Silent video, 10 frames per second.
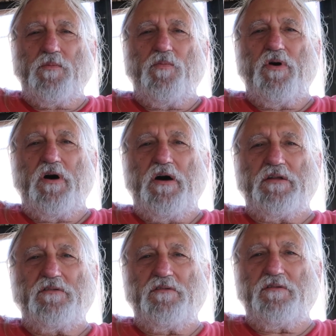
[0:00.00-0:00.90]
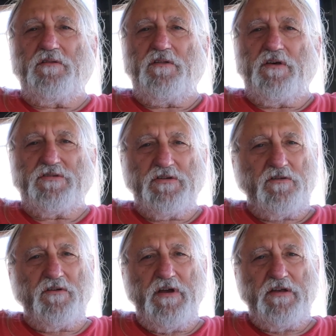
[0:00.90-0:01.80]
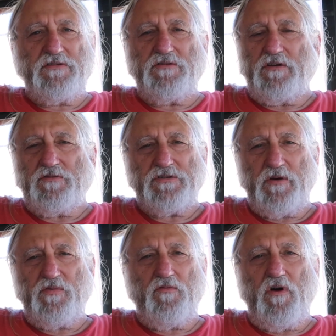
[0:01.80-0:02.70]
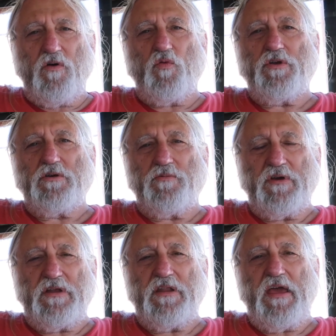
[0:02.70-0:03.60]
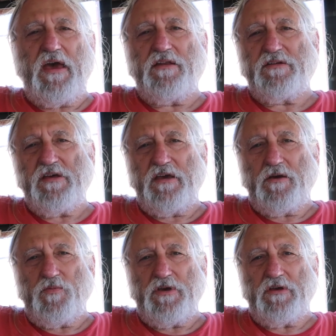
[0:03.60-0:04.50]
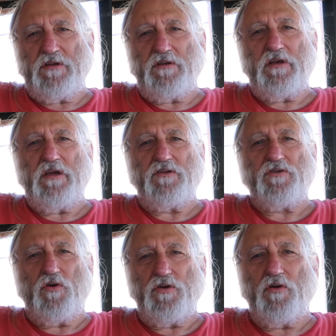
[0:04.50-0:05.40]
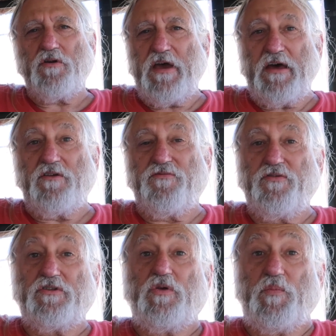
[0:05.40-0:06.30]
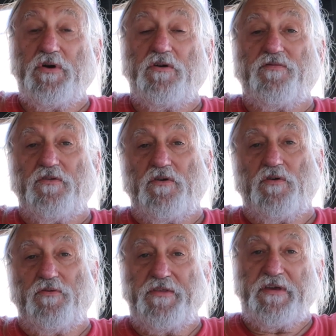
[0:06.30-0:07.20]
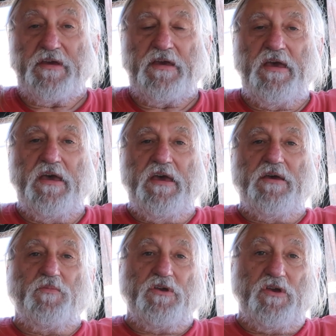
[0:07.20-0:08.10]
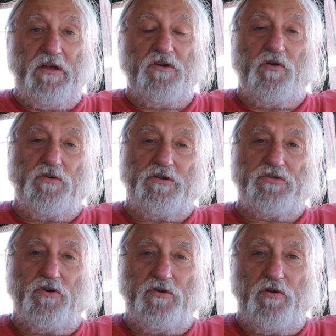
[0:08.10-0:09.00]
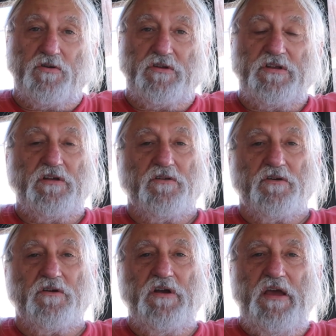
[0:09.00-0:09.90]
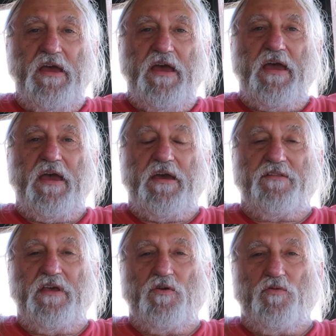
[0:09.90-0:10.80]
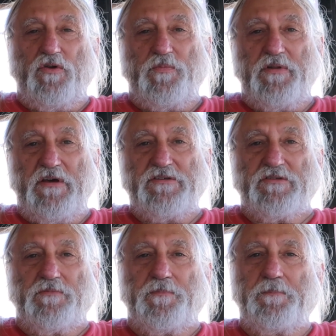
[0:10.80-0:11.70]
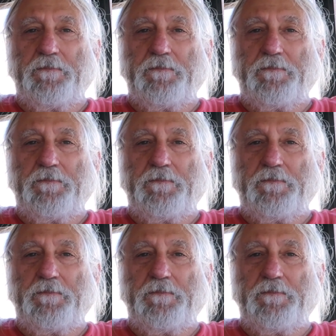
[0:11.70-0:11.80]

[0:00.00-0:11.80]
but the cylinder heads, there was something wrong with them, and they had to take them in, and Toyota had to foot the bill for the whole thing. I mean, you had to go to a Toyota dealer and they would replace them.